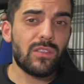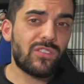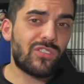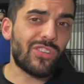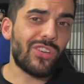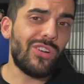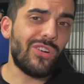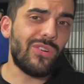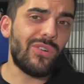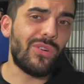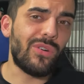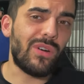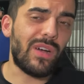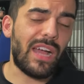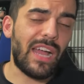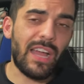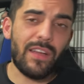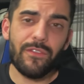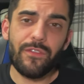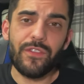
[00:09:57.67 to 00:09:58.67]
So,
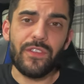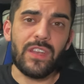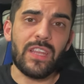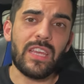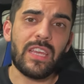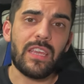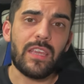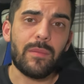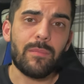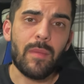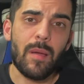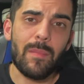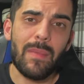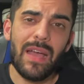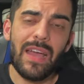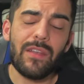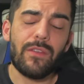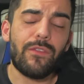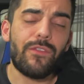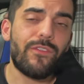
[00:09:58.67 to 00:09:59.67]
Anthony, my
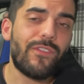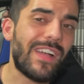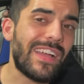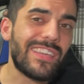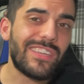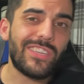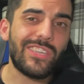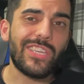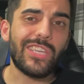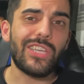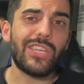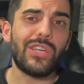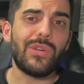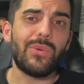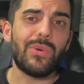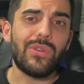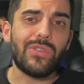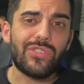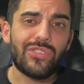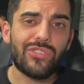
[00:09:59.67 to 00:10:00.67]
man, thank
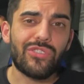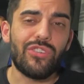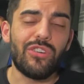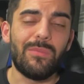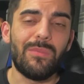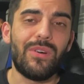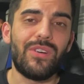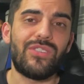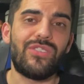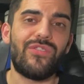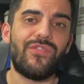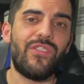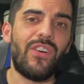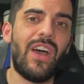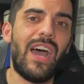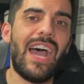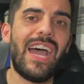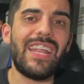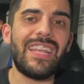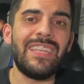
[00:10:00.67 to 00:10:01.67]
you so much
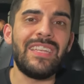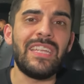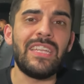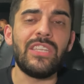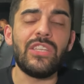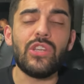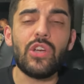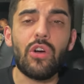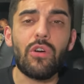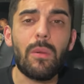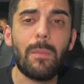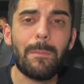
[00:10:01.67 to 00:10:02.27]
for adding in your